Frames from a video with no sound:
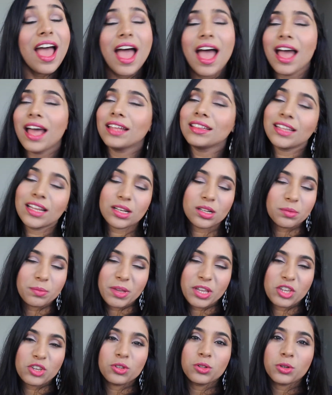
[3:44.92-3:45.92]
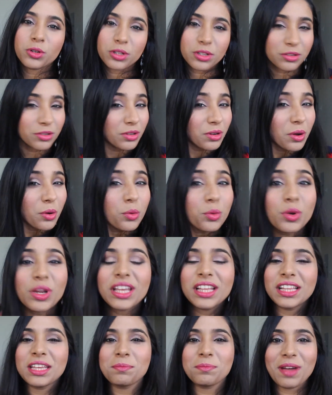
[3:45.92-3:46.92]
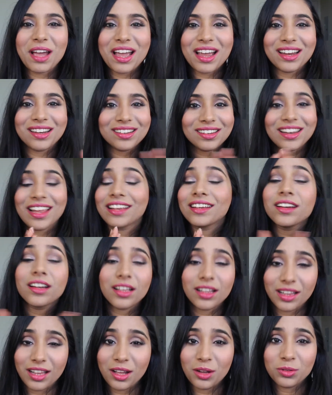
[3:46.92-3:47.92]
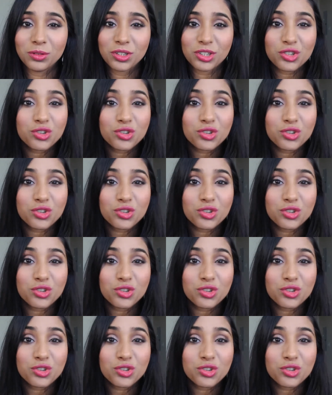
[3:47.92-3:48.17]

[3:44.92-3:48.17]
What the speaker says: and that will make you look really bad like a clown.